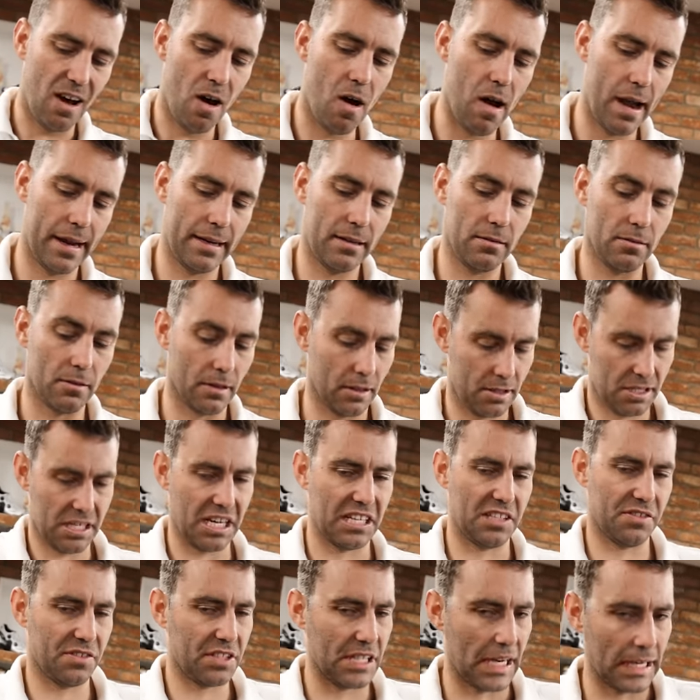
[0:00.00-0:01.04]
height, or
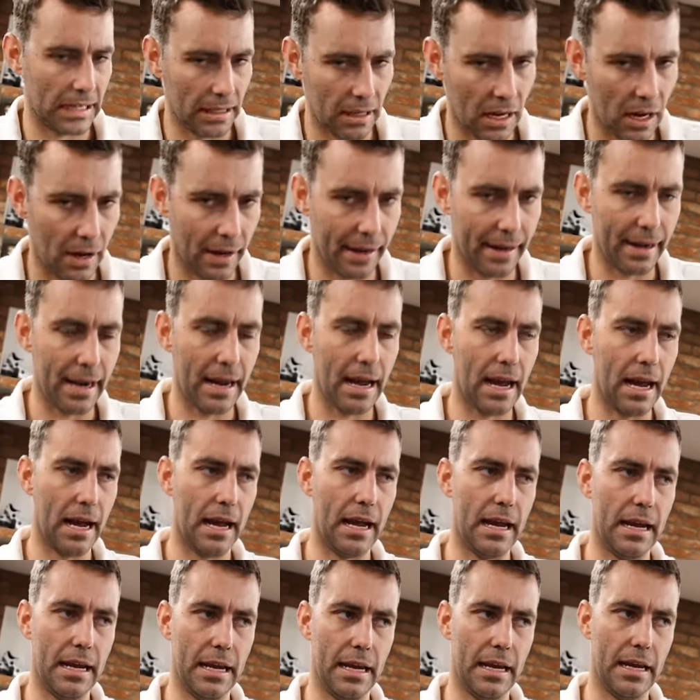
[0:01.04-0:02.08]
excessive saddle height,
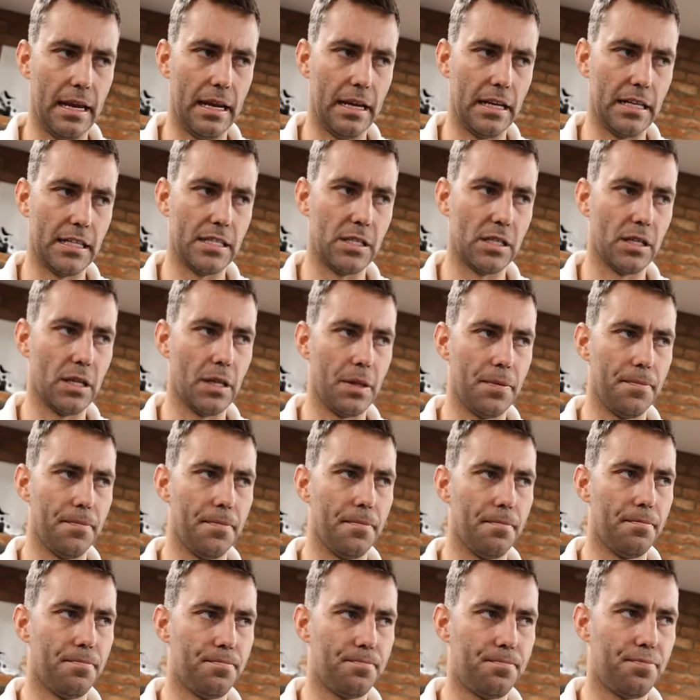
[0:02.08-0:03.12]
is
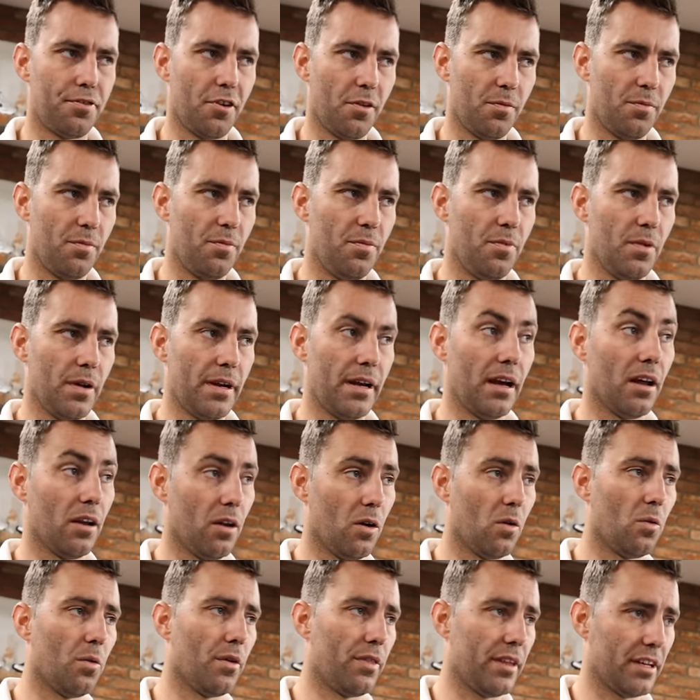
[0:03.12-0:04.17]
probably,
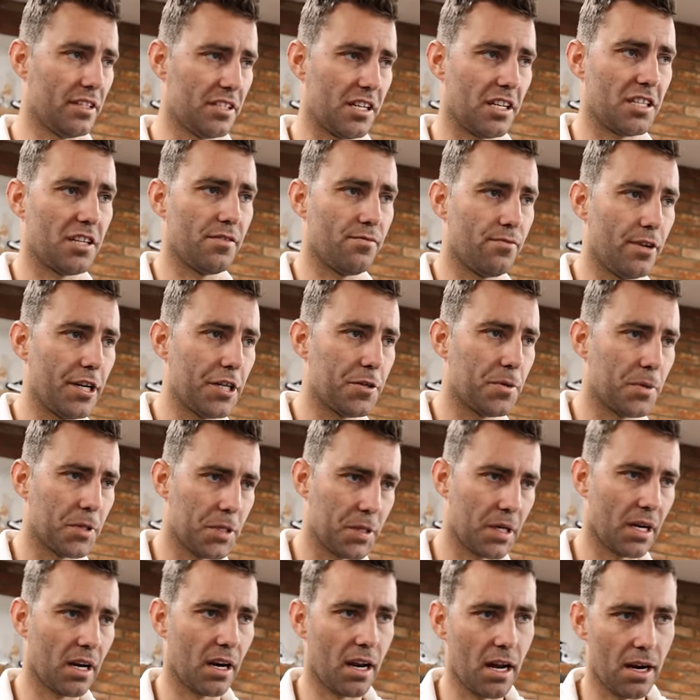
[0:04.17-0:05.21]
along with excessive reach, which
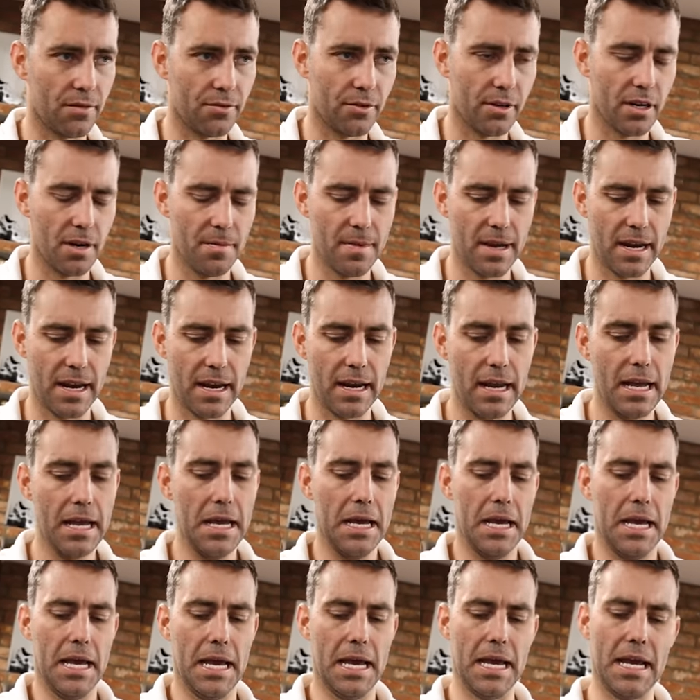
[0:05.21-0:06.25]
we're going to cover in a minute,
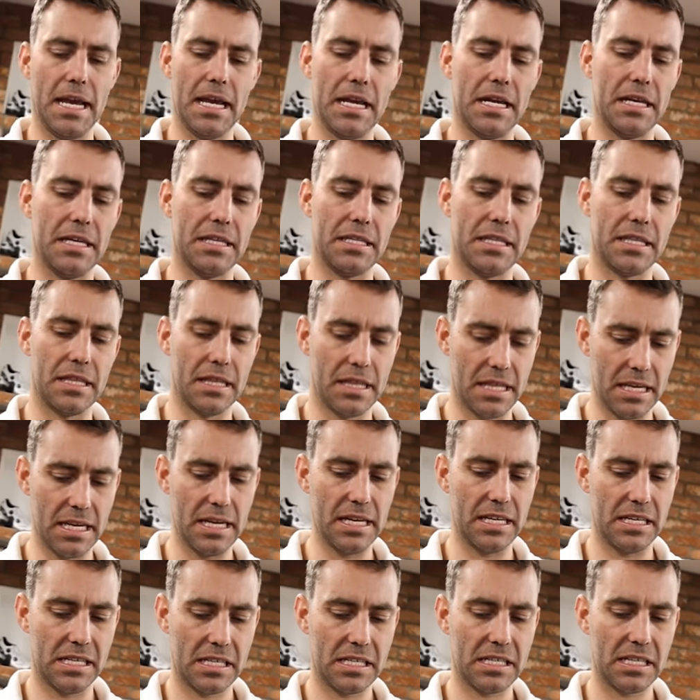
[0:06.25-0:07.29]
is
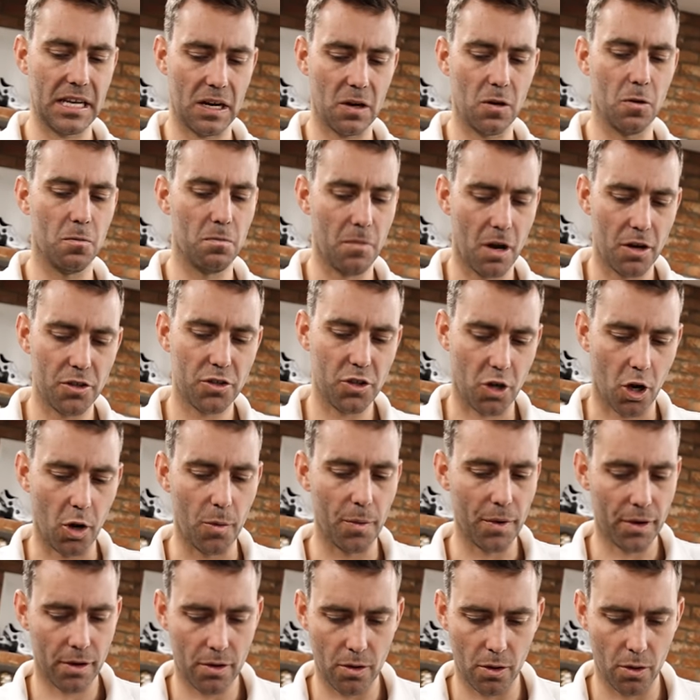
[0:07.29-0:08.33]
the single most
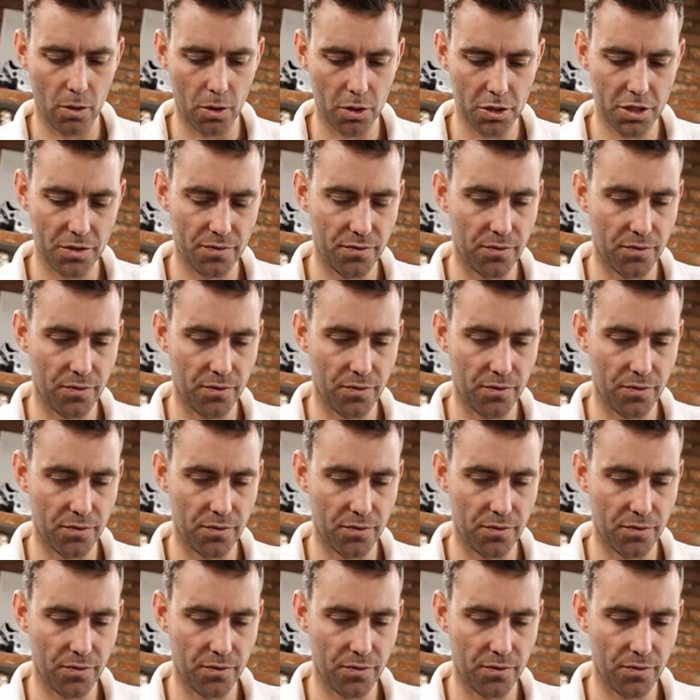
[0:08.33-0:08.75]
common cause